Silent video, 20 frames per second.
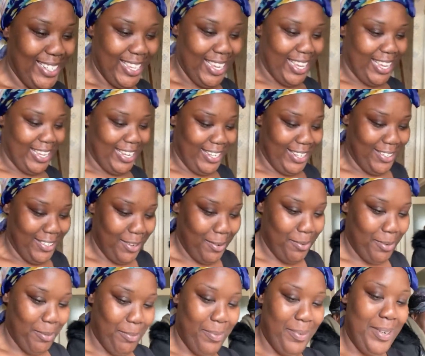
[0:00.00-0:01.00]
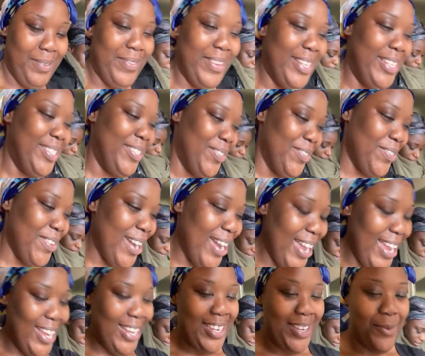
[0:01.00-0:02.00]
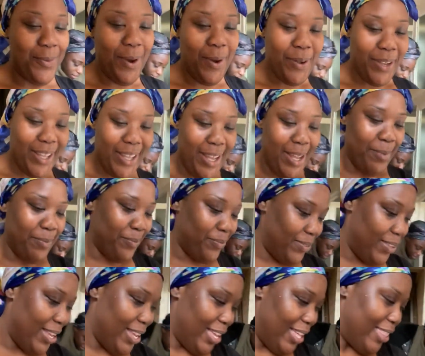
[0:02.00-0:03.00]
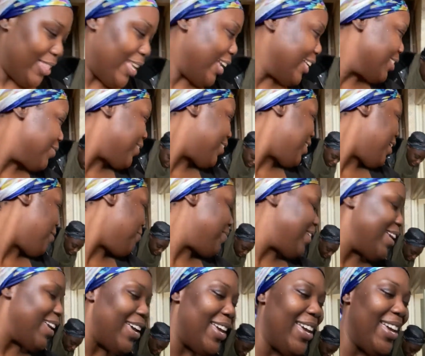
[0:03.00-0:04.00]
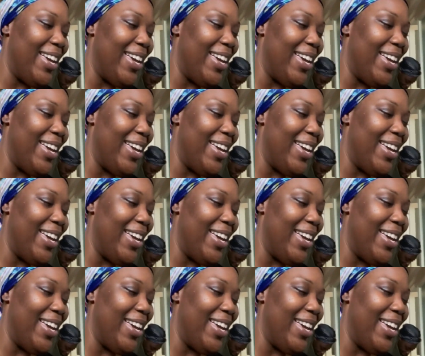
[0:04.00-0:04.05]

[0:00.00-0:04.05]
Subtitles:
Okay, no problem. That's all right. You're welcome. Thanks for coming.